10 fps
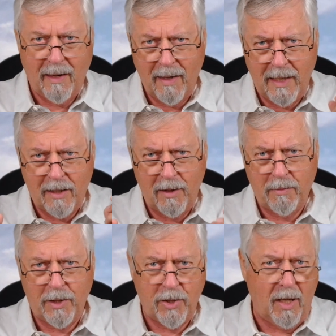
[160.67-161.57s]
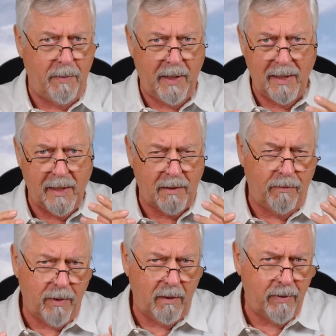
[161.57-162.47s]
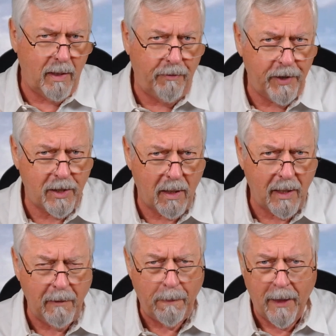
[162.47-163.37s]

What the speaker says: line to do a job, and it does it very, very efficiently,